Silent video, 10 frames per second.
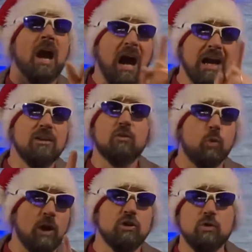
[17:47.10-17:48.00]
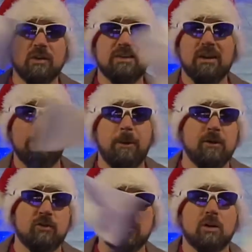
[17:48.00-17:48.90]
I just want you to send a
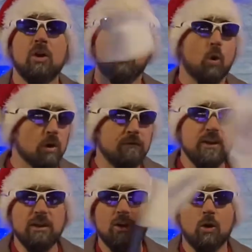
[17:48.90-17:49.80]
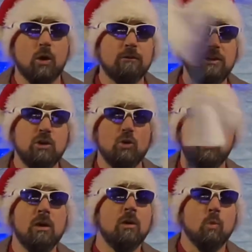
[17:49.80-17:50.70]
picture or a video of
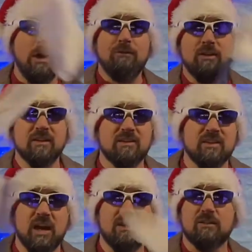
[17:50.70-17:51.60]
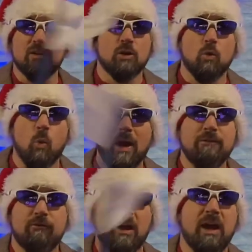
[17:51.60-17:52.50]
you waving this nice little white
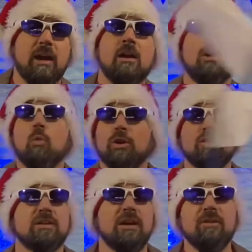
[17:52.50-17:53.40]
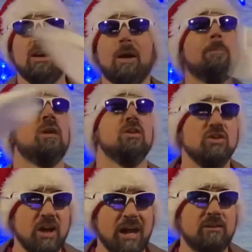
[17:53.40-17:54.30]
flag where you're giving up
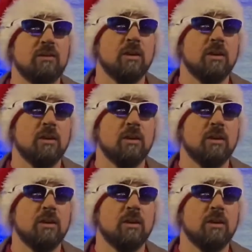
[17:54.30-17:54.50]
yet